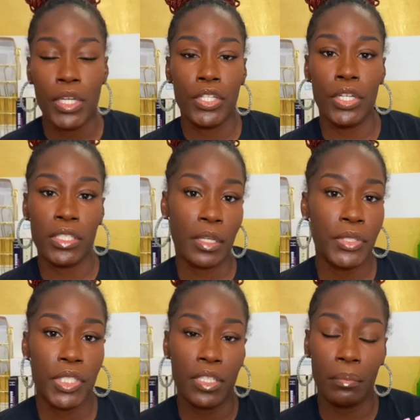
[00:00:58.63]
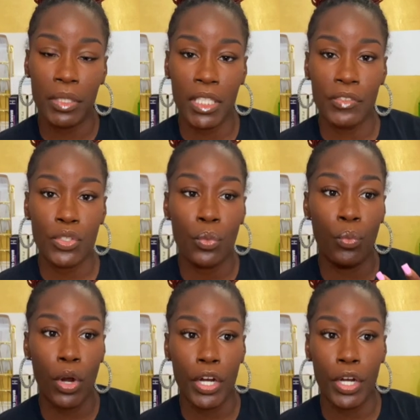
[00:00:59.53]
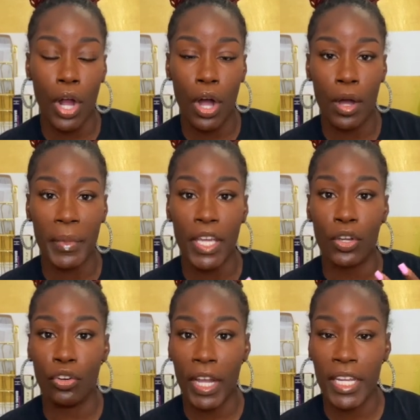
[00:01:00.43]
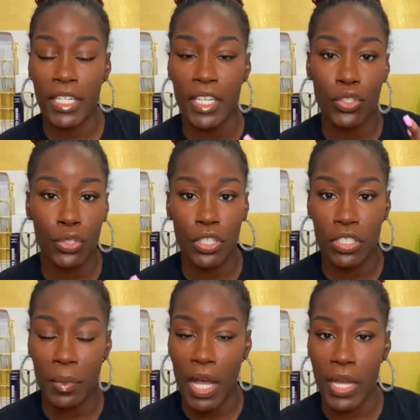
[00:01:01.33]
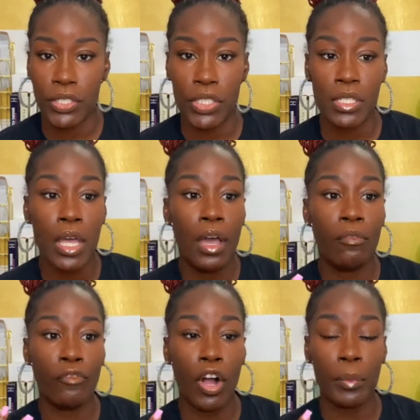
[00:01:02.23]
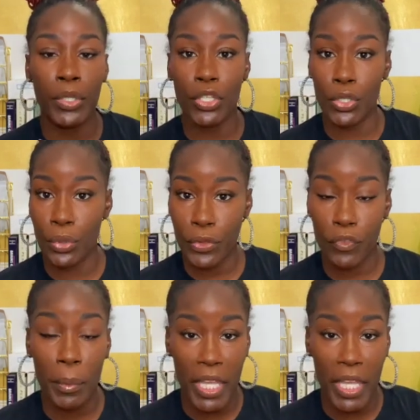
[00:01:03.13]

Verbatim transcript: Your assumptions and beliefs were um, ingrained into your subconscious from youth, from a